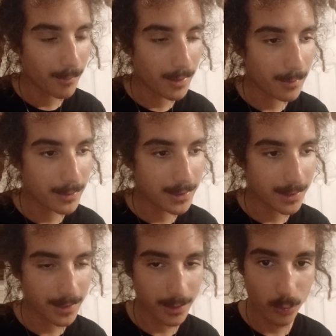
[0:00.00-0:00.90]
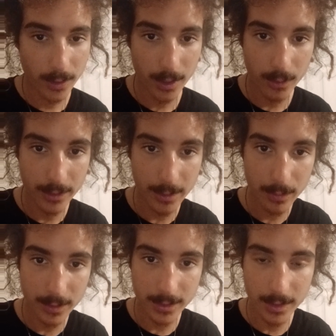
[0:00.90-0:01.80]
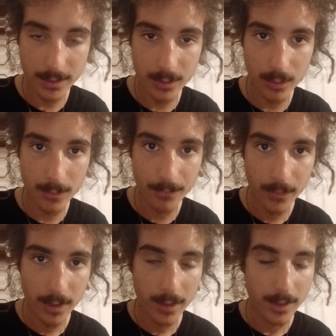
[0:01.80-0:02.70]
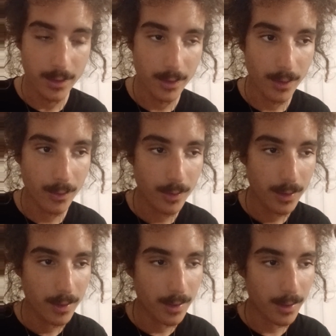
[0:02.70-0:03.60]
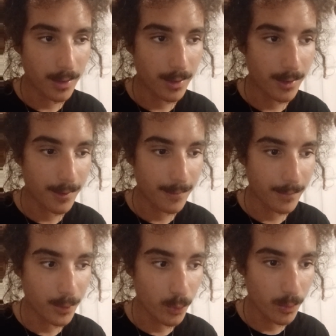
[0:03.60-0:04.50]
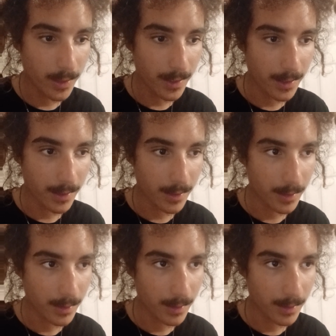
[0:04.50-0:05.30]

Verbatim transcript: but let me see you can go deeper into the soul you know um, you can